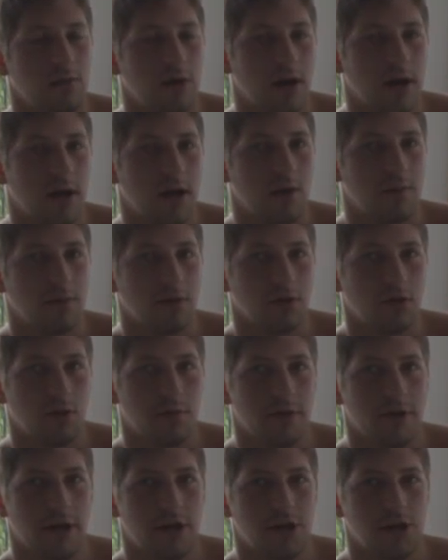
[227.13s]
probably help a little
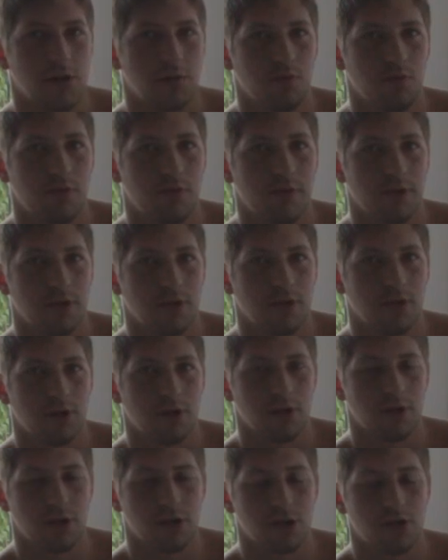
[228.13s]
bit as you move
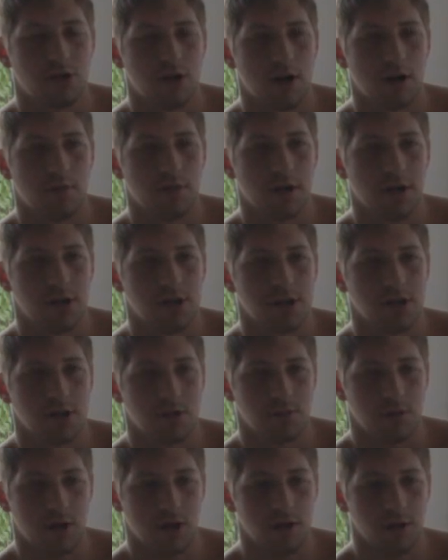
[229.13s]
into your straddle planches
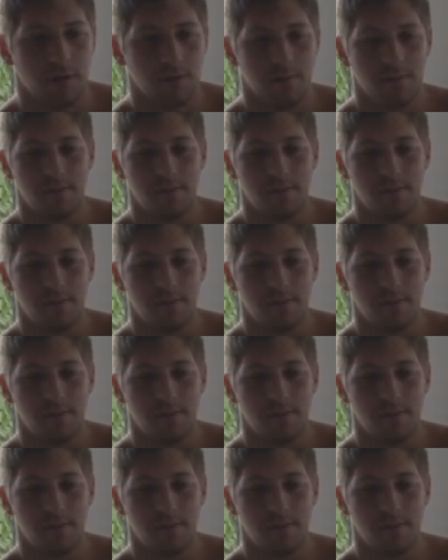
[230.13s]
as well.